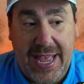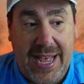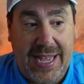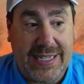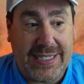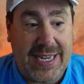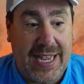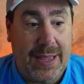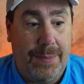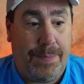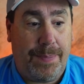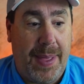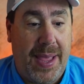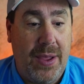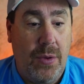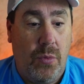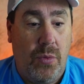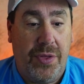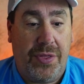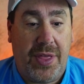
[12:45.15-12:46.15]
As a
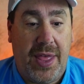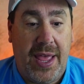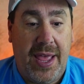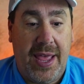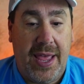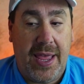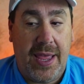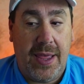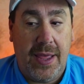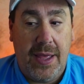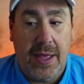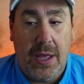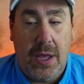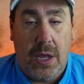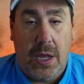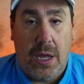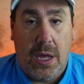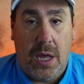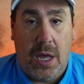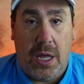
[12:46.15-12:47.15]
bait with a
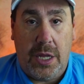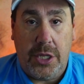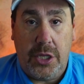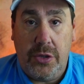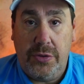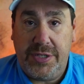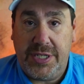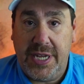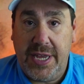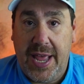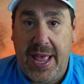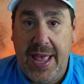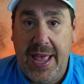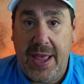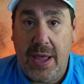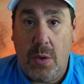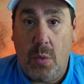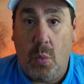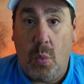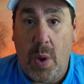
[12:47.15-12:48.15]
using
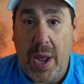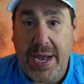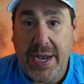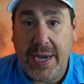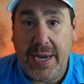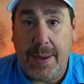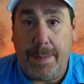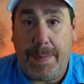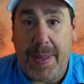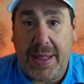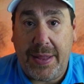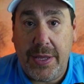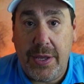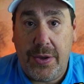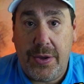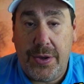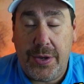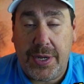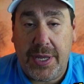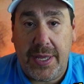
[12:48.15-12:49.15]
a weighted belly
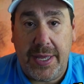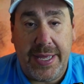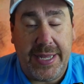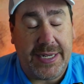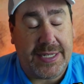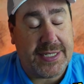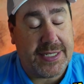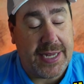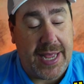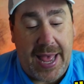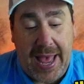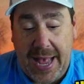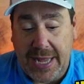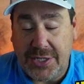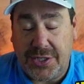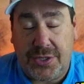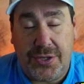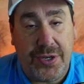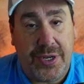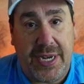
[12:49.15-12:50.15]
hook, it's
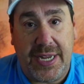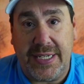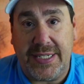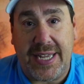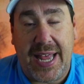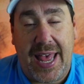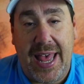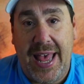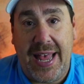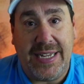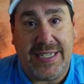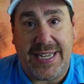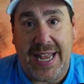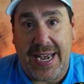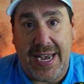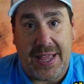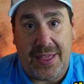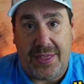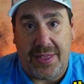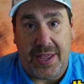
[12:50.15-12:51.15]
as good as
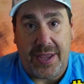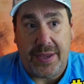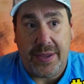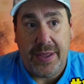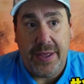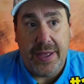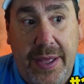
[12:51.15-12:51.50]
anything.